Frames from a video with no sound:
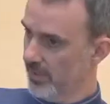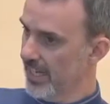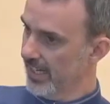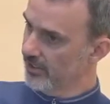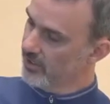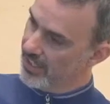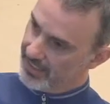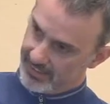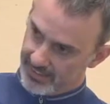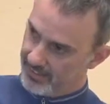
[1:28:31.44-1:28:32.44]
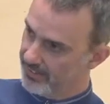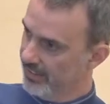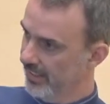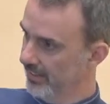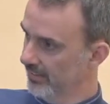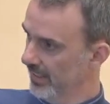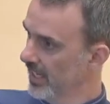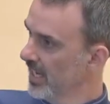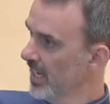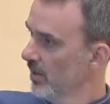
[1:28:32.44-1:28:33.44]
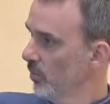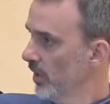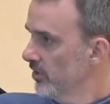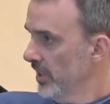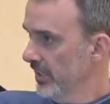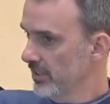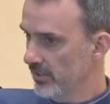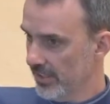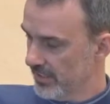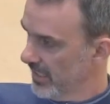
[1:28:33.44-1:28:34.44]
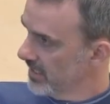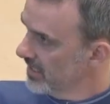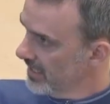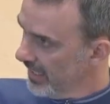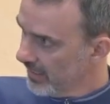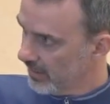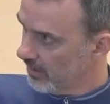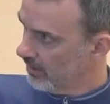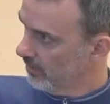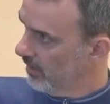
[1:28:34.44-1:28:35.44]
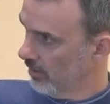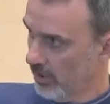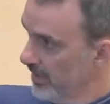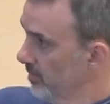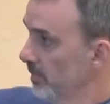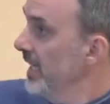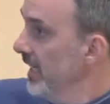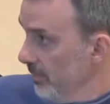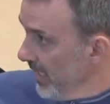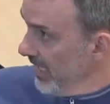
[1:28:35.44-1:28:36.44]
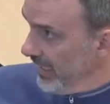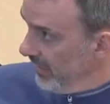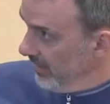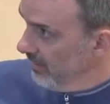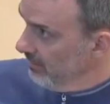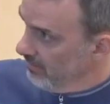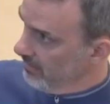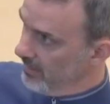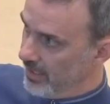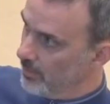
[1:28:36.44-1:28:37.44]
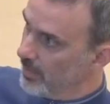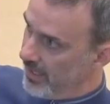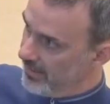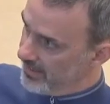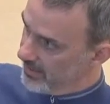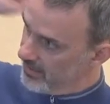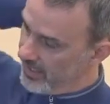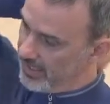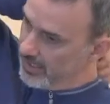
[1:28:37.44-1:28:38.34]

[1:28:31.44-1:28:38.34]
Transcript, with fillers: how to track these things. And we're trying to do things at scale across many, many enterprises, right?